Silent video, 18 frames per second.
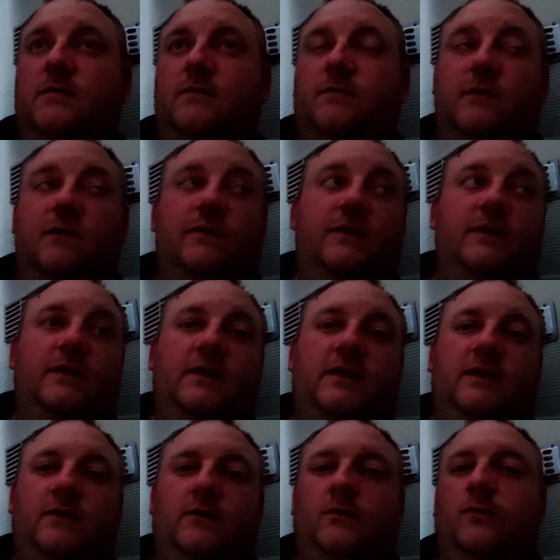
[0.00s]
finding
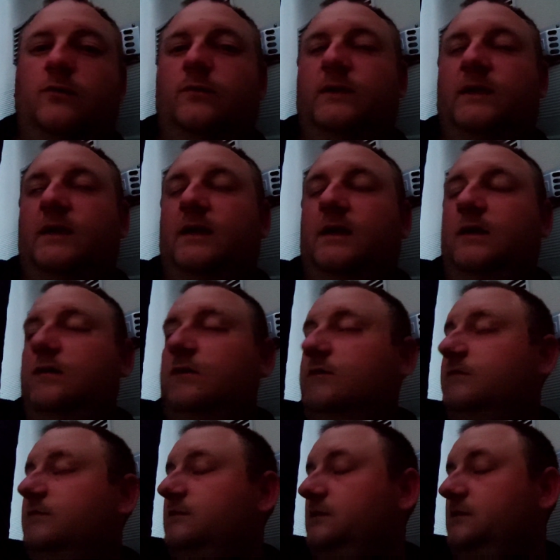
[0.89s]
that door hanging
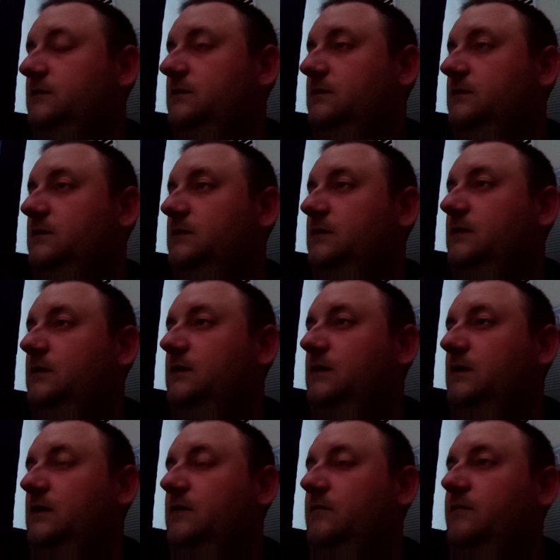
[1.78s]
off,
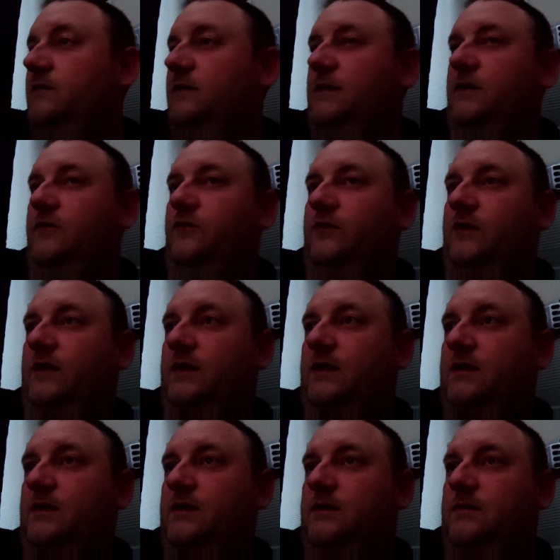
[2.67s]
fix that,